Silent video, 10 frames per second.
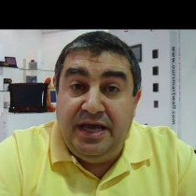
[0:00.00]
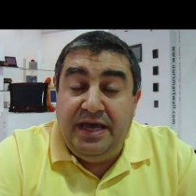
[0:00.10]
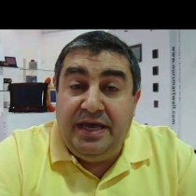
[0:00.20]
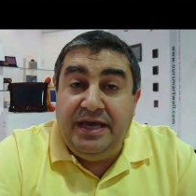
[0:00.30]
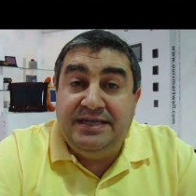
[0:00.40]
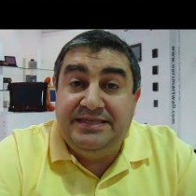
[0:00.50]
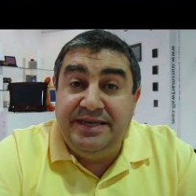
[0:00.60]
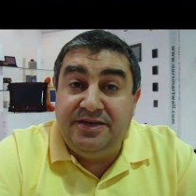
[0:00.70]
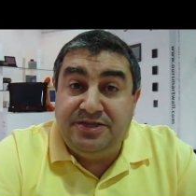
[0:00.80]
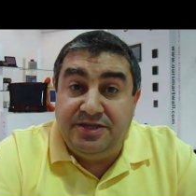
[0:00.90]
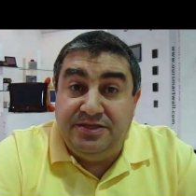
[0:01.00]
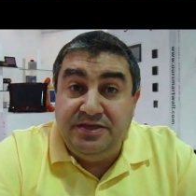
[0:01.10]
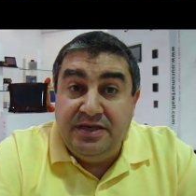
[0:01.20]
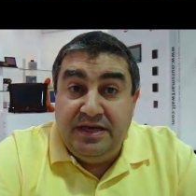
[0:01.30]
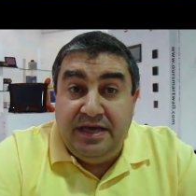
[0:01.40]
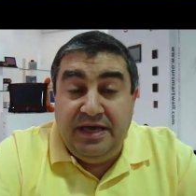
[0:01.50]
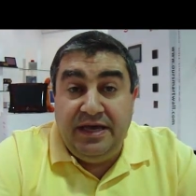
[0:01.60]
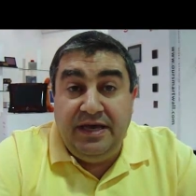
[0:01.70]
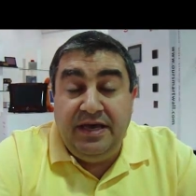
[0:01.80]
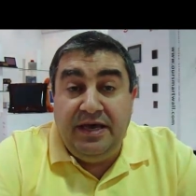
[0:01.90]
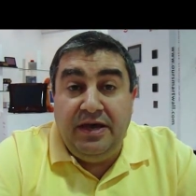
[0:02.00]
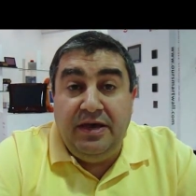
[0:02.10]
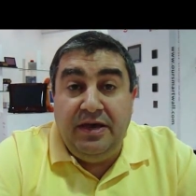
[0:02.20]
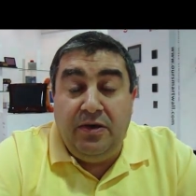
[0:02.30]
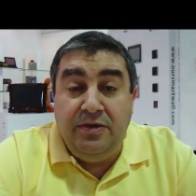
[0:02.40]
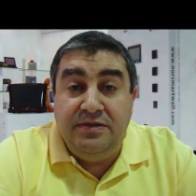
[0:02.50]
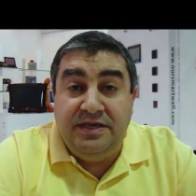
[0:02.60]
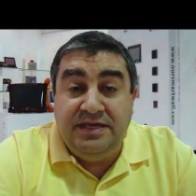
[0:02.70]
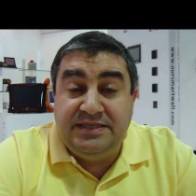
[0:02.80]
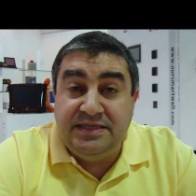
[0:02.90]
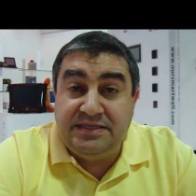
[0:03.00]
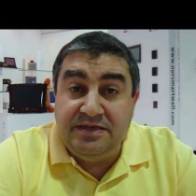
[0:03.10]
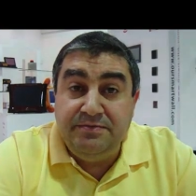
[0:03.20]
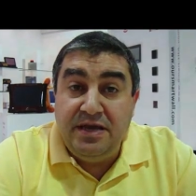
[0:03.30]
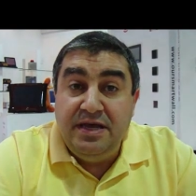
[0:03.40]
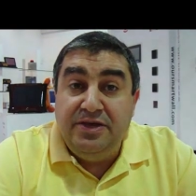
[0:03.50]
uh, exerted uh, uh, on the system